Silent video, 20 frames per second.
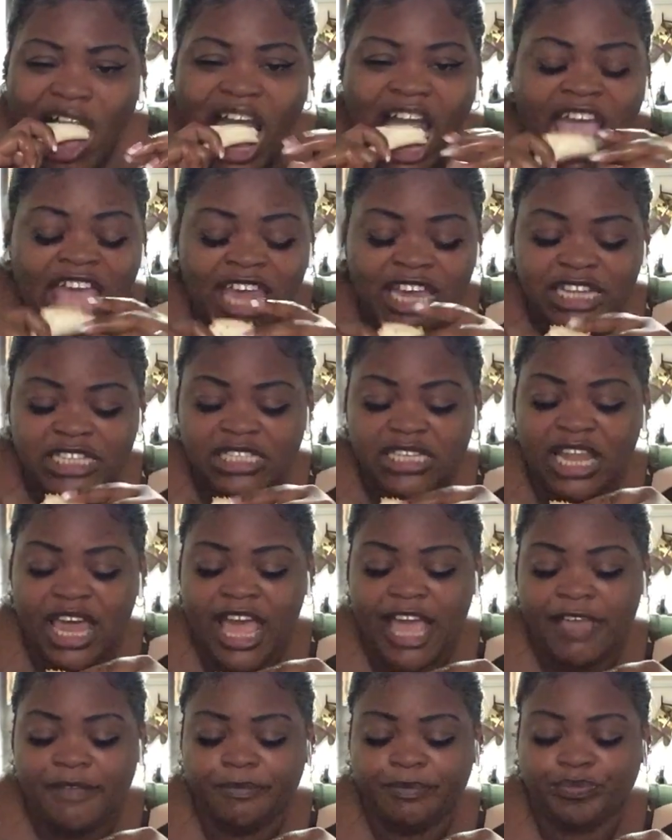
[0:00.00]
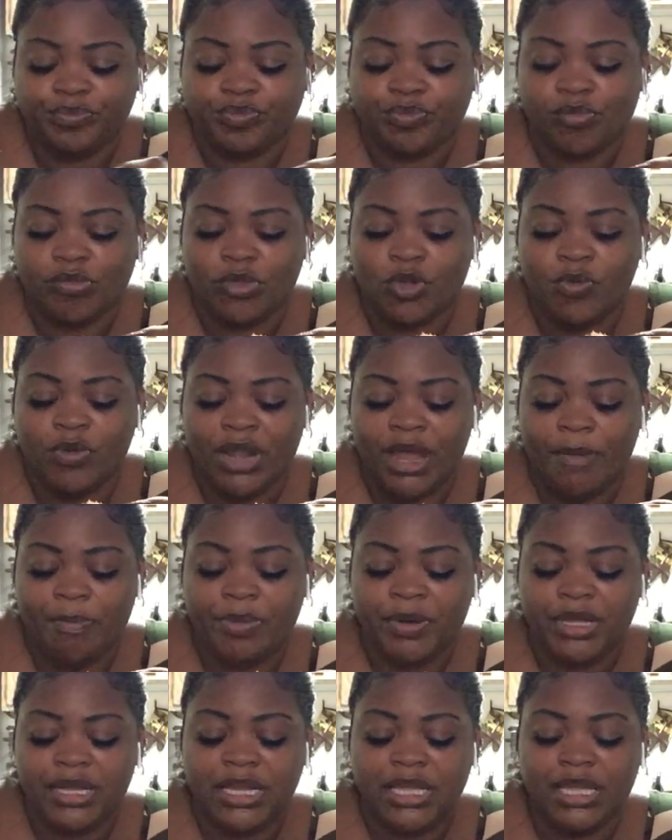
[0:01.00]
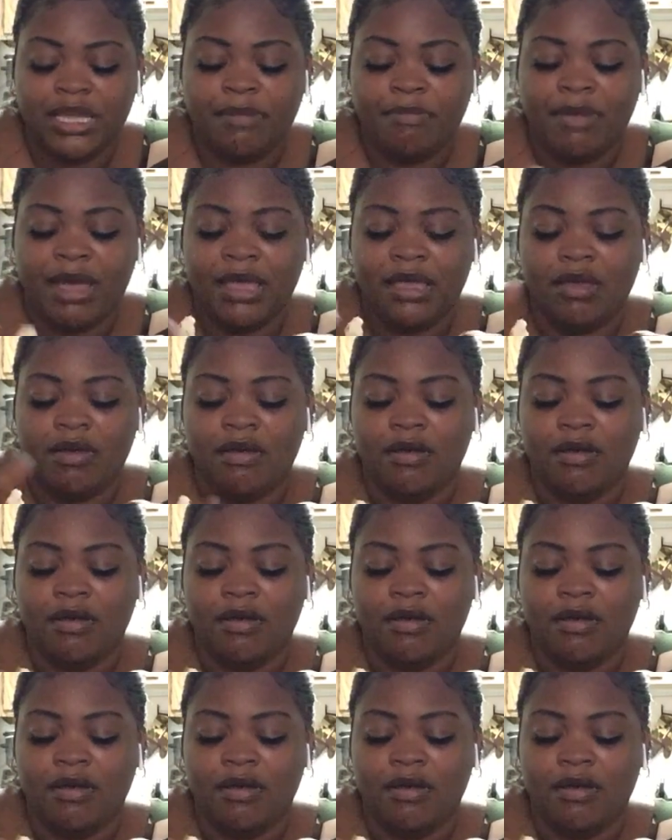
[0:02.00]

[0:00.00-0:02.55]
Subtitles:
And it's like, when I put it in my